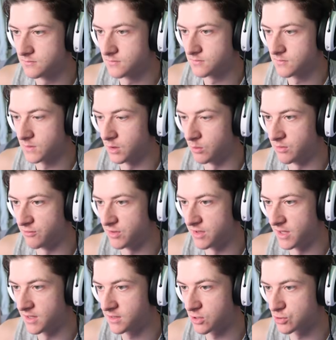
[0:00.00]
Oh, we're in there.
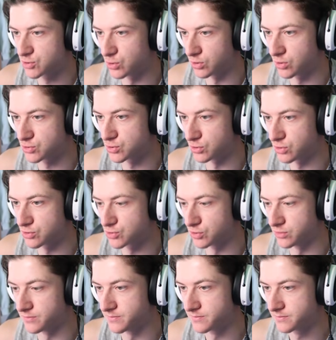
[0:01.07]
Go short, go short, go short.
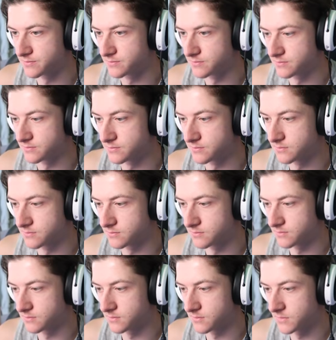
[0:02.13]

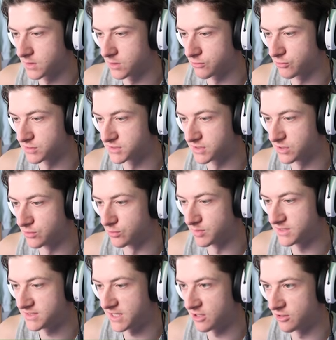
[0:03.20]
Across crosses are normally
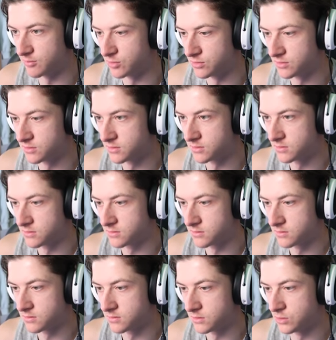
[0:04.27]
terrible.
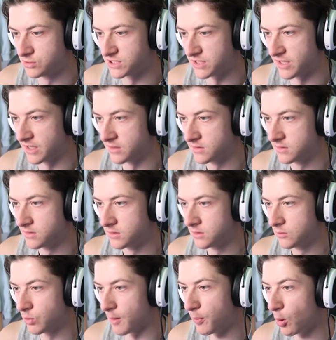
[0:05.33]
Who's in there? What
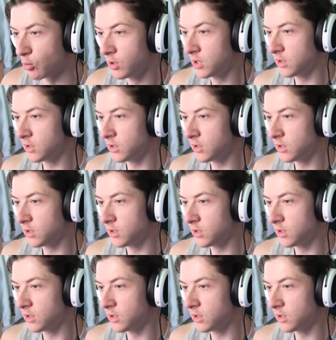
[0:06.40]
a ball.